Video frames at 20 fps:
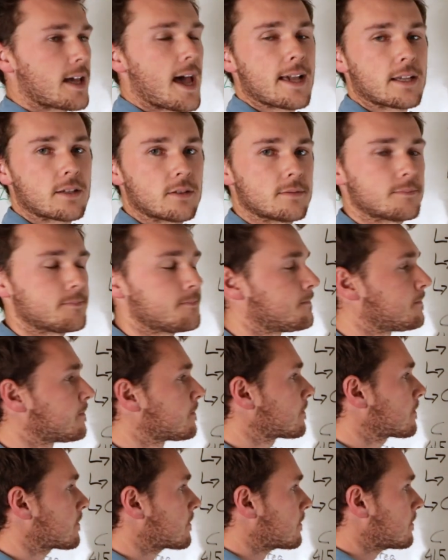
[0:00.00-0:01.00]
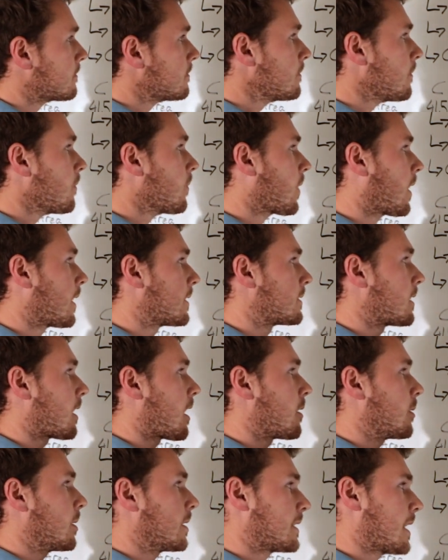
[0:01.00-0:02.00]
accurate. And
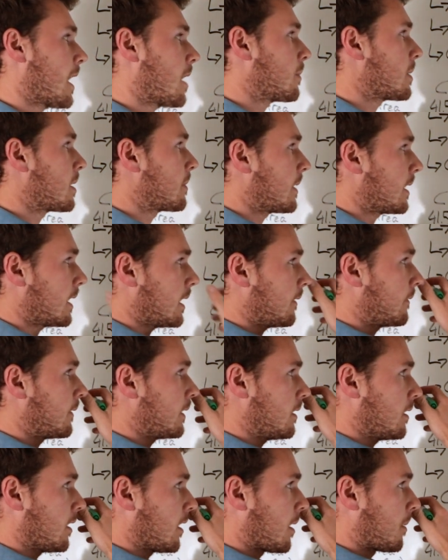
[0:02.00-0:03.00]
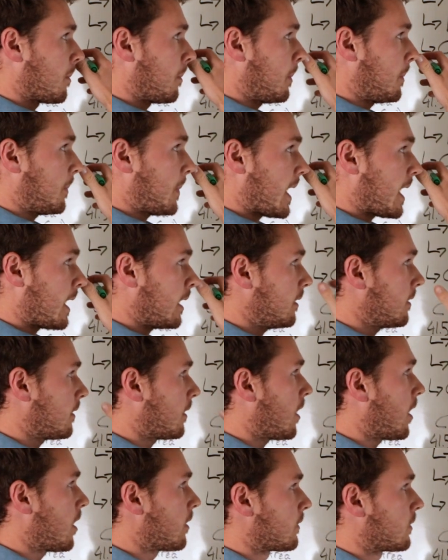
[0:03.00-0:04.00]
so it can be a bit iffy, but
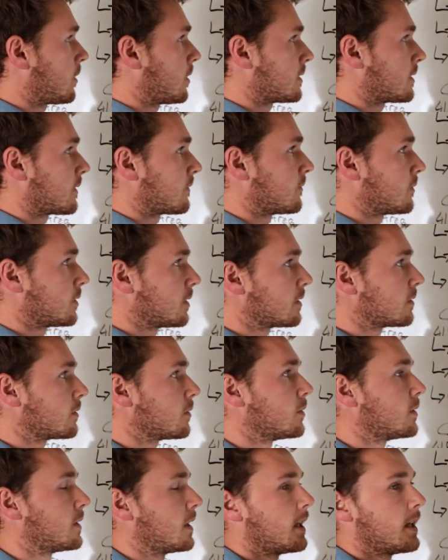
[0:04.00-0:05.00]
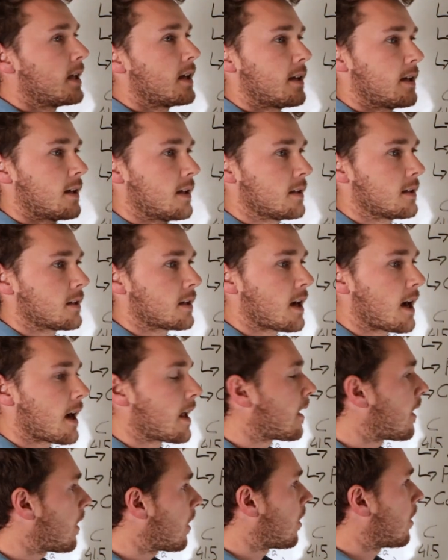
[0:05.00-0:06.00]
overall it's a really good
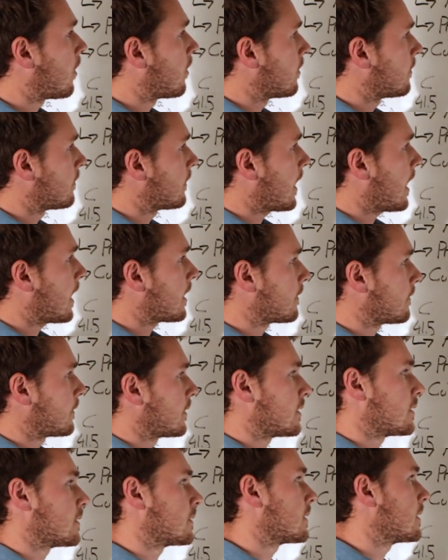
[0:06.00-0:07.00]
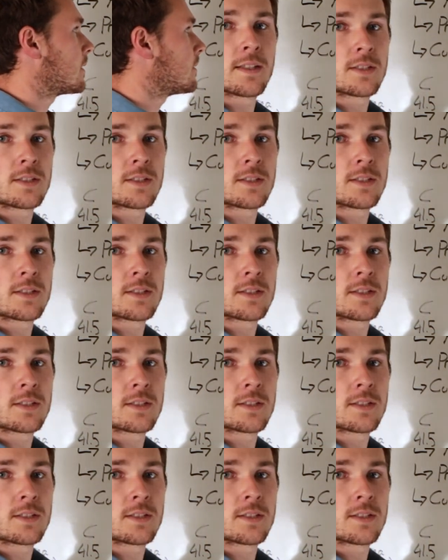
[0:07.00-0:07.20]
indicator of a deficiency.